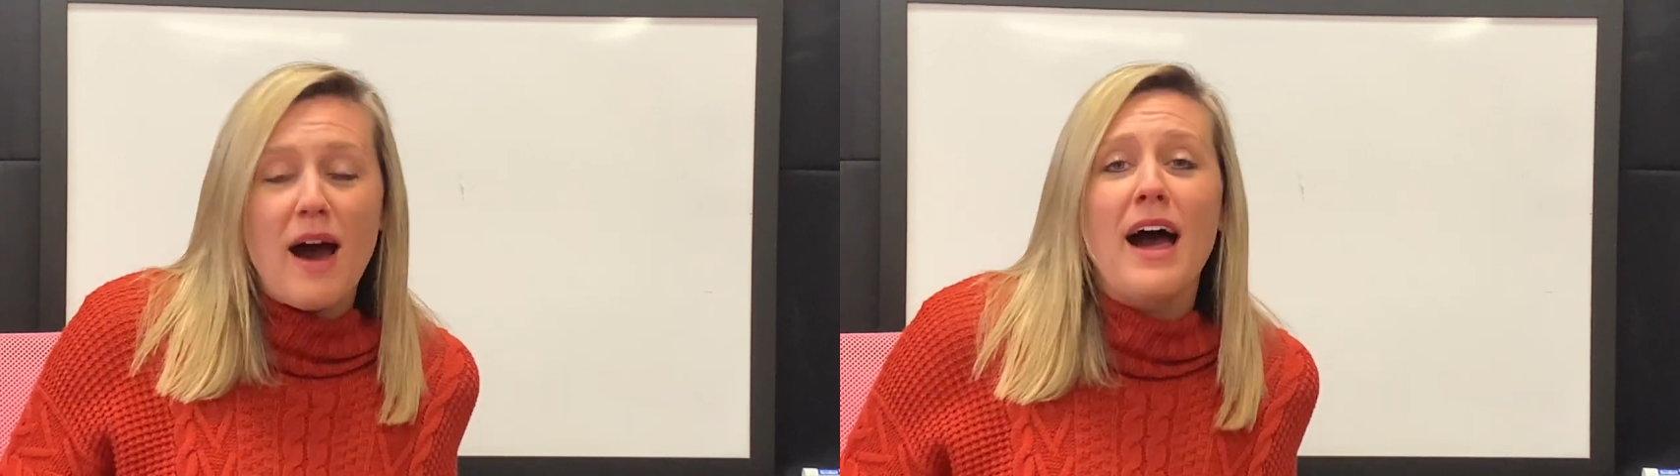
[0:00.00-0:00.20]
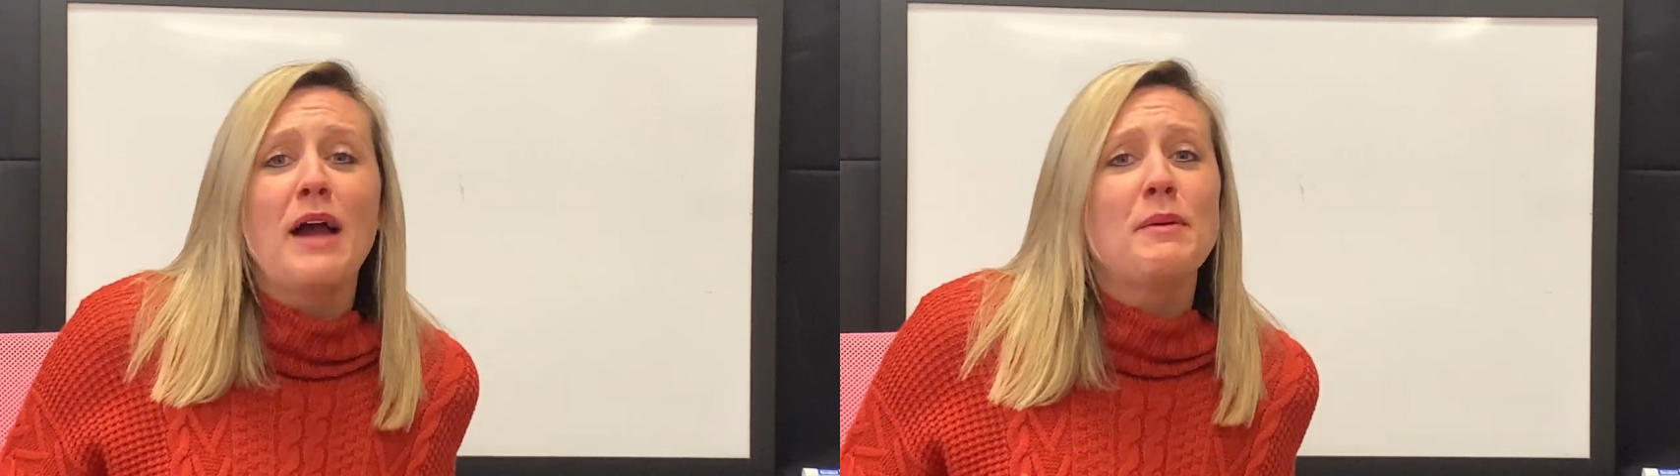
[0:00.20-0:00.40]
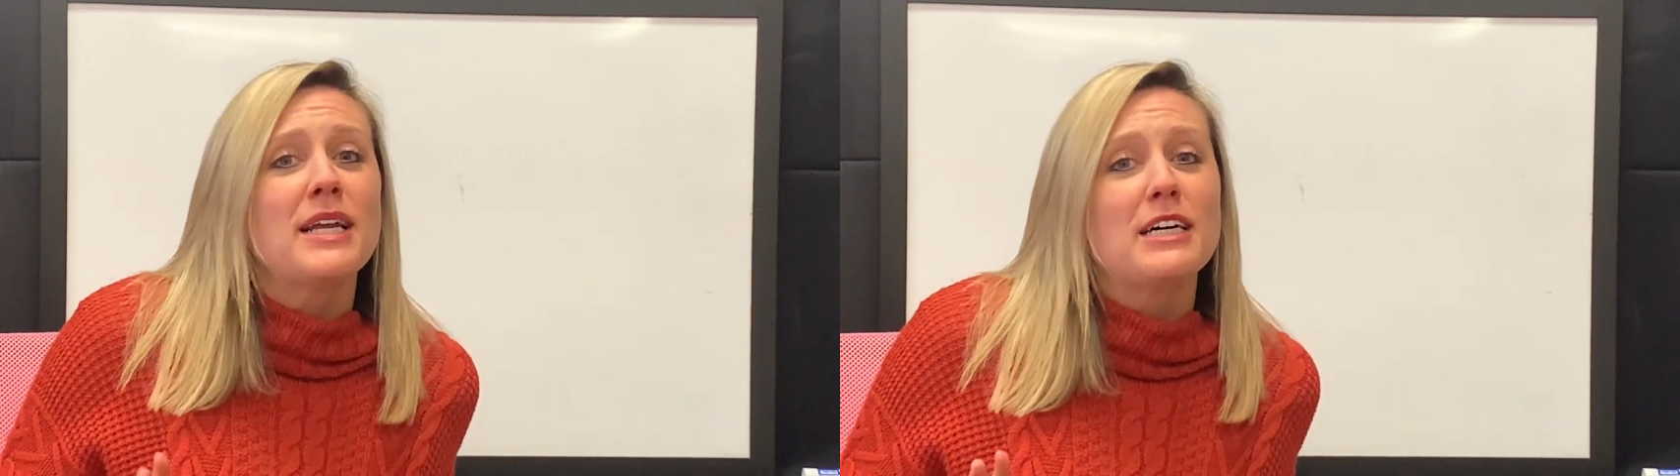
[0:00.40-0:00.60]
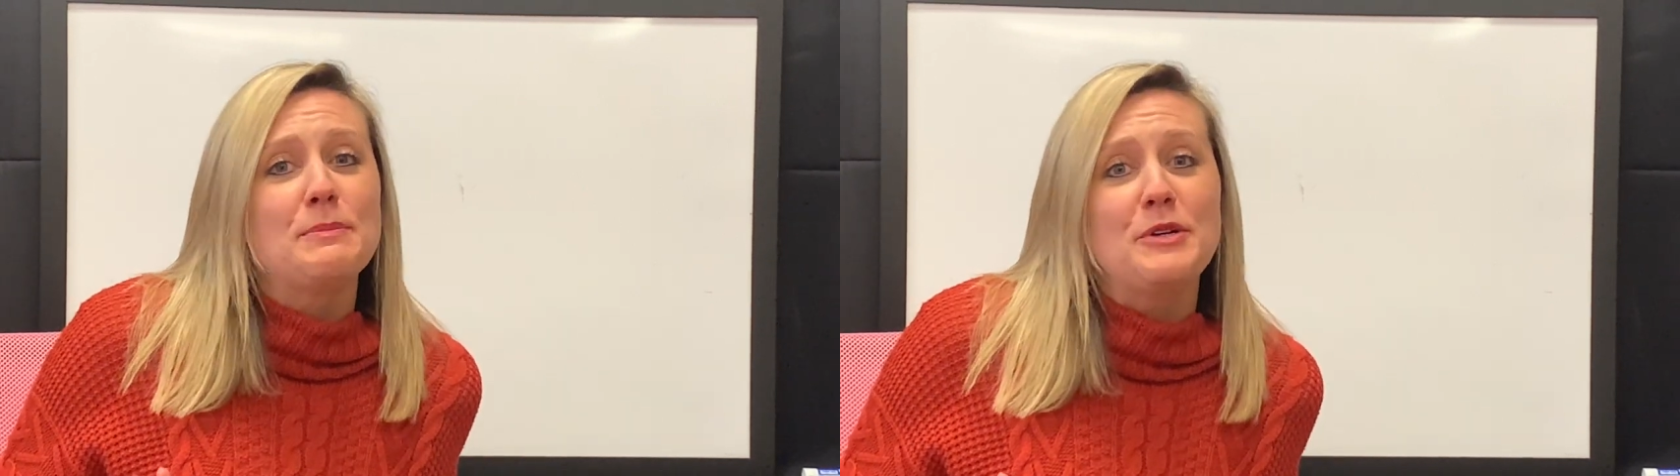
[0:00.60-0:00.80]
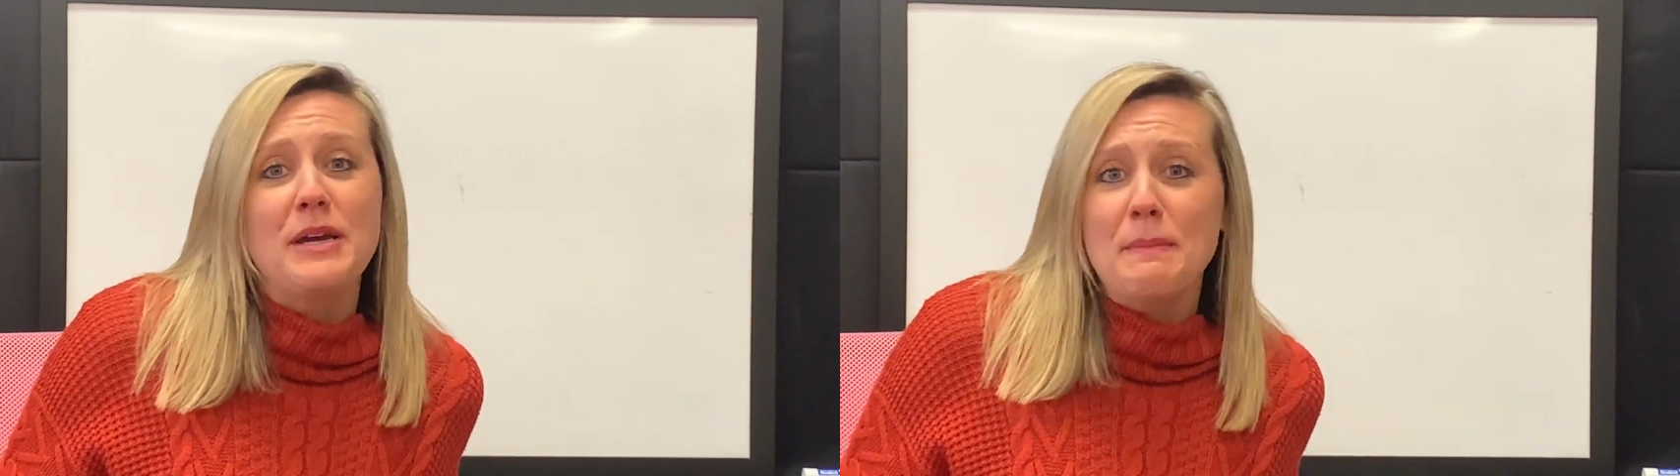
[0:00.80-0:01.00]
I want to help you
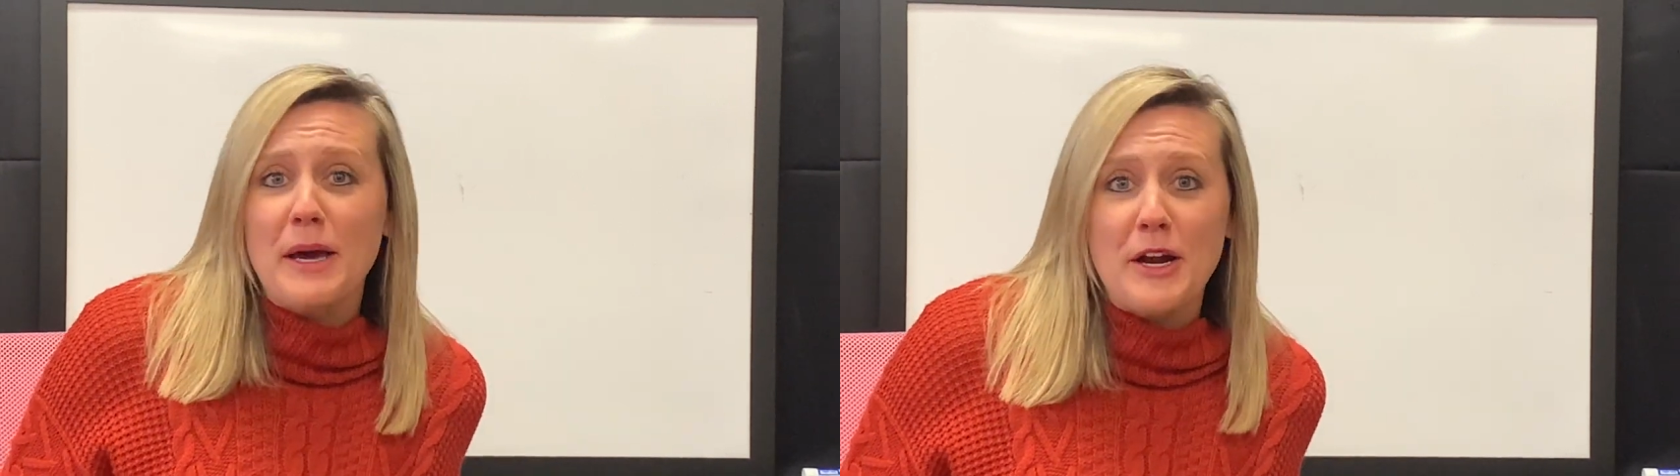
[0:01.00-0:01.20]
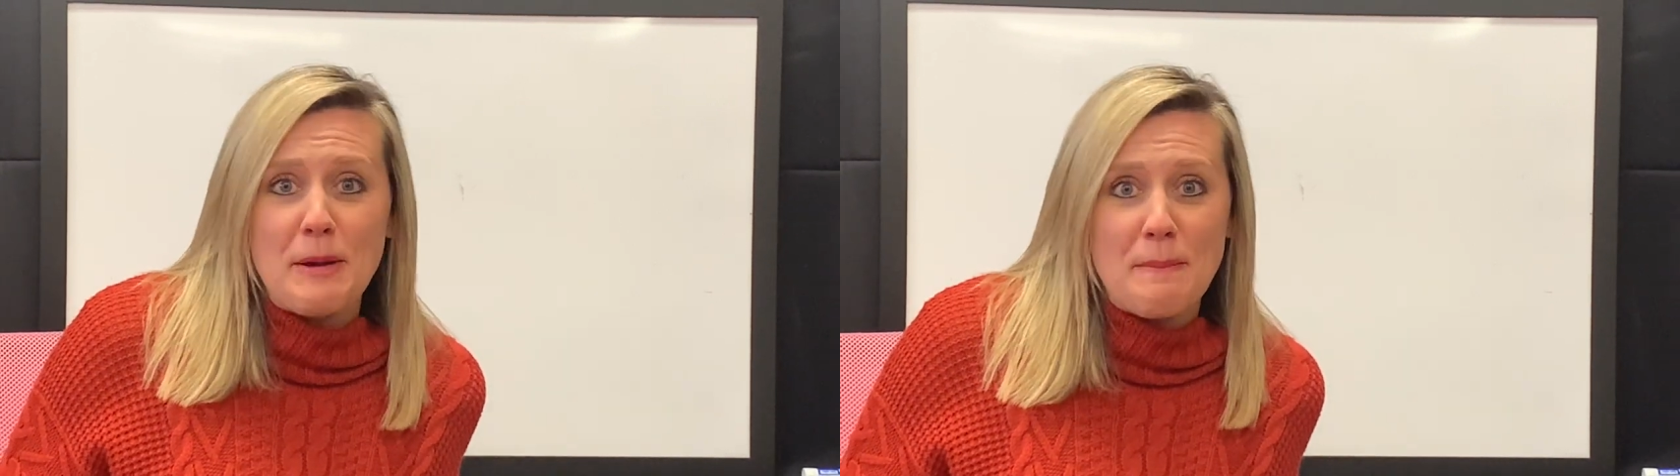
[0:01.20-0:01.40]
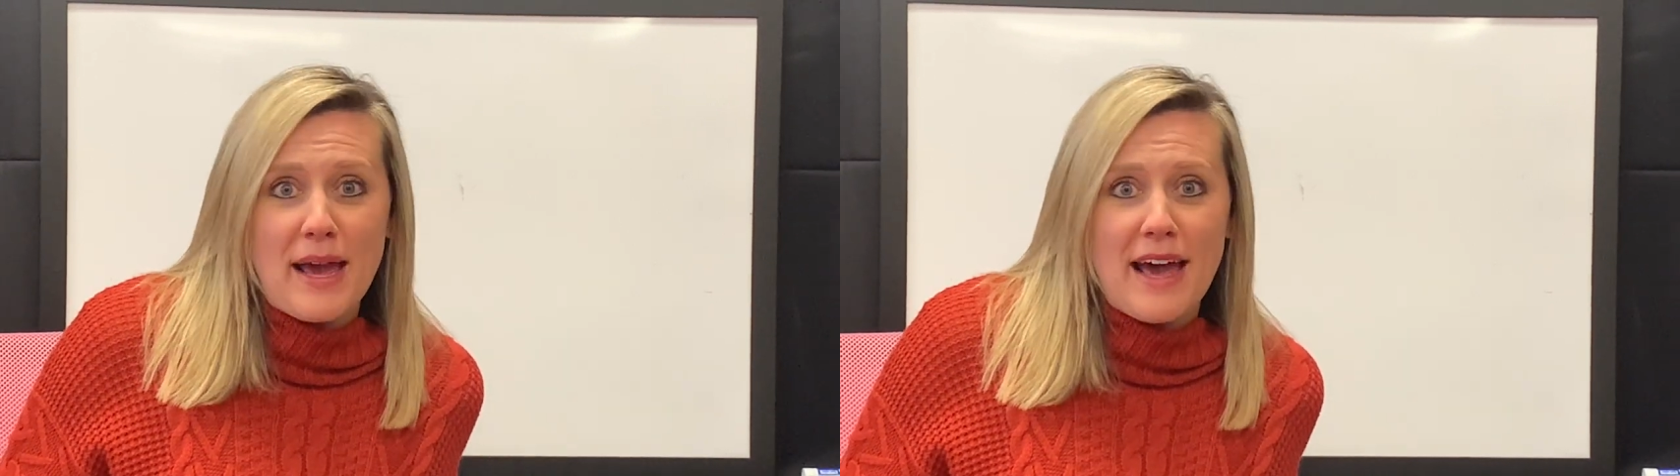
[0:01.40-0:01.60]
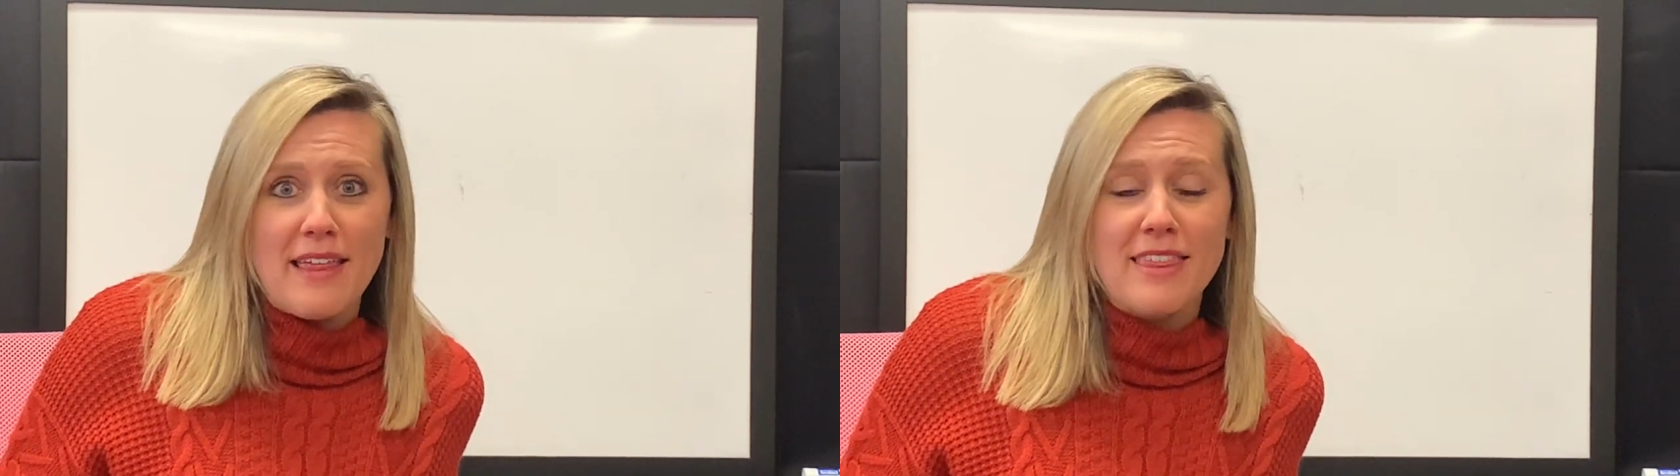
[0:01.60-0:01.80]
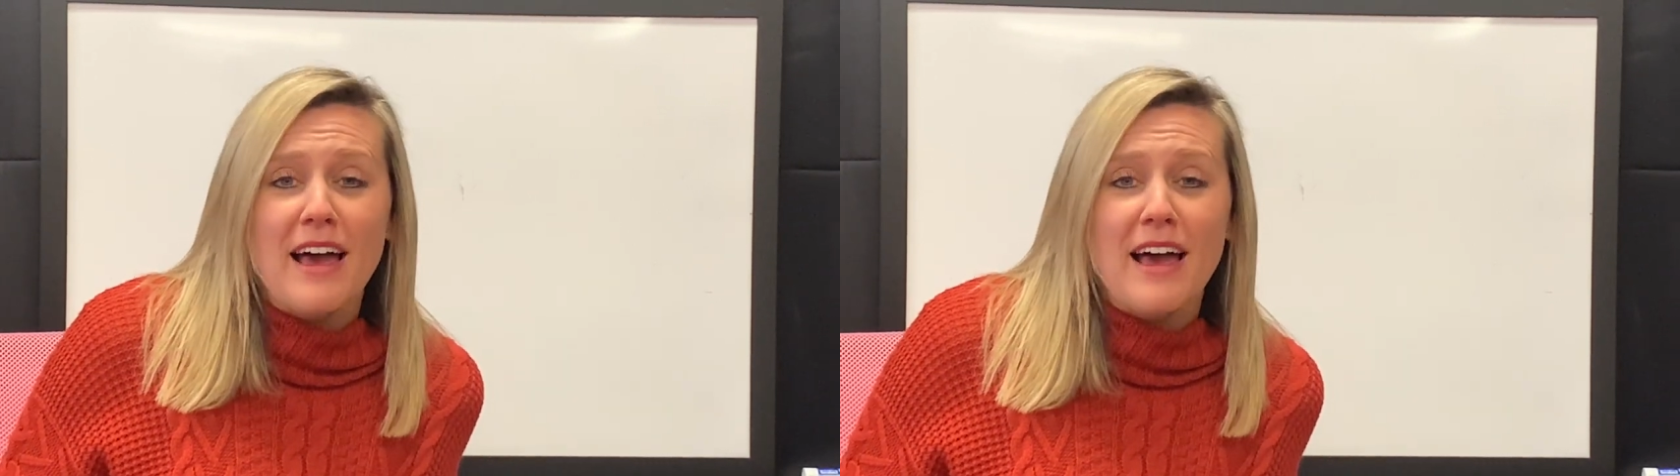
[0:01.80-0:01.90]
get better at math.